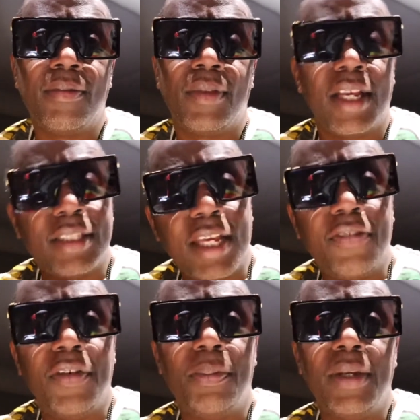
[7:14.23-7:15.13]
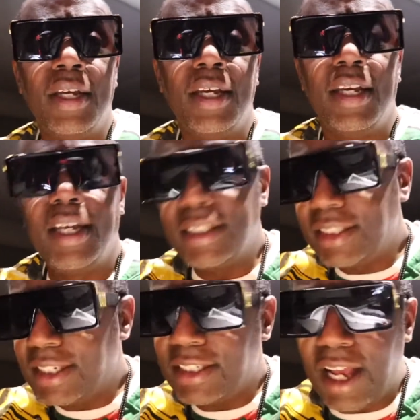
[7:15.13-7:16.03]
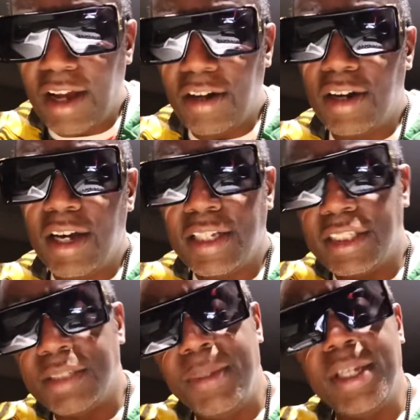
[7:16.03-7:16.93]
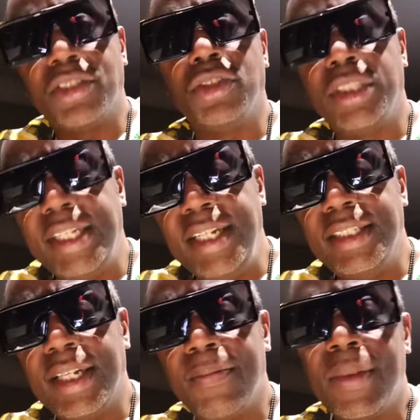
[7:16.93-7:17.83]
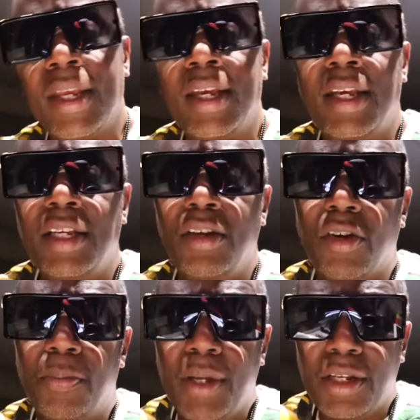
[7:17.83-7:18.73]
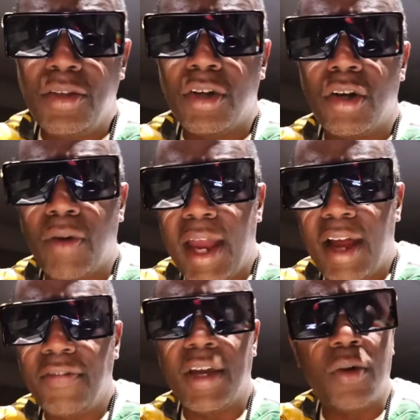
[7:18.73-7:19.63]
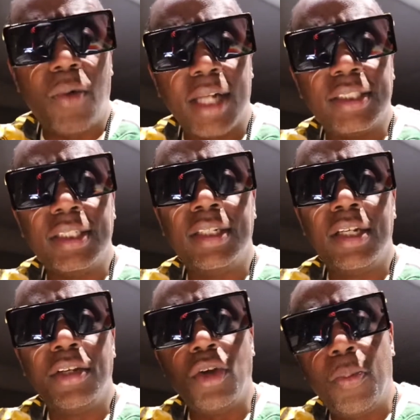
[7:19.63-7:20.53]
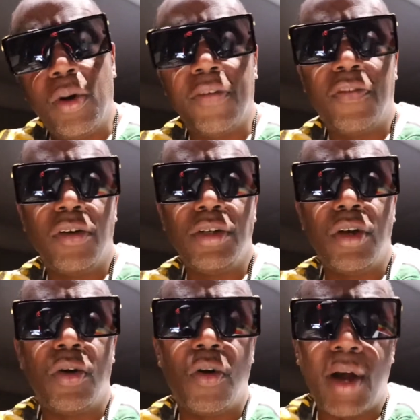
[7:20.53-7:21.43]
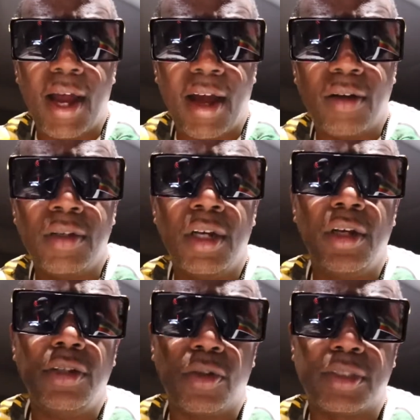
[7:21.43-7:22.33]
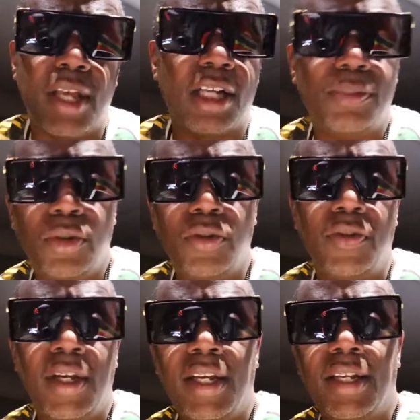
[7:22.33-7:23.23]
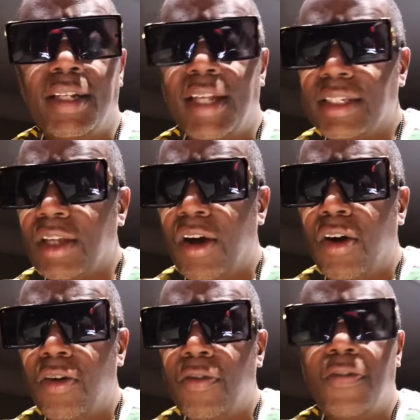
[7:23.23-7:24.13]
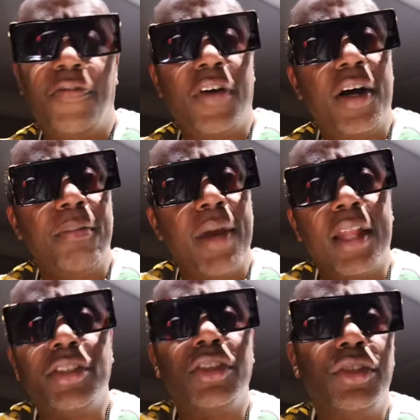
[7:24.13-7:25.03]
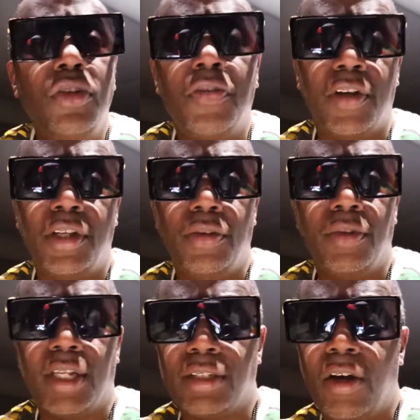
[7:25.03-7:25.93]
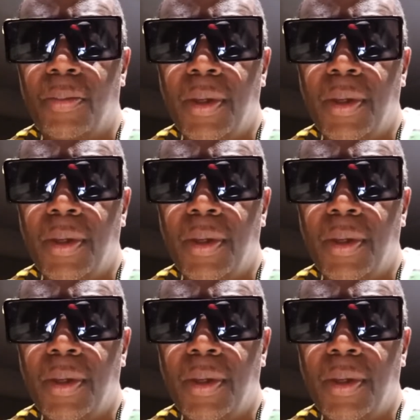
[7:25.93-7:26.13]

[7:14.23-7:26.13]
That's how you flip it. It's not hard. It's just being strategic, building your graph and watching your portfolio on how your stocks move. That's all fund managers do for you. That's all